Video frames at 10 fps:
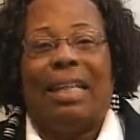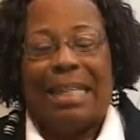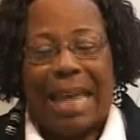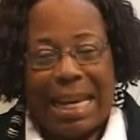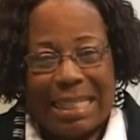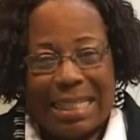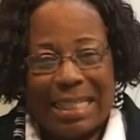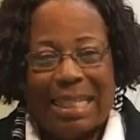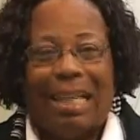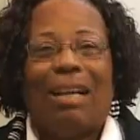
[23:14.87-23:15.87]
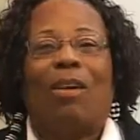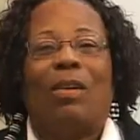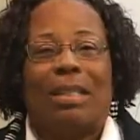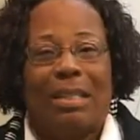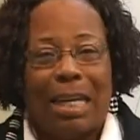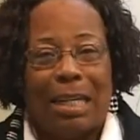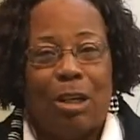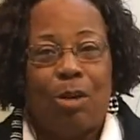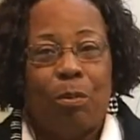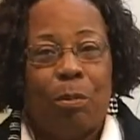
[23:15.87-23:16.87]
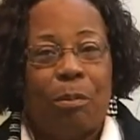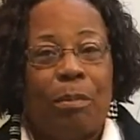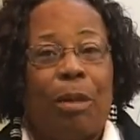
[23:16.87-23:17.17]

Yes, continue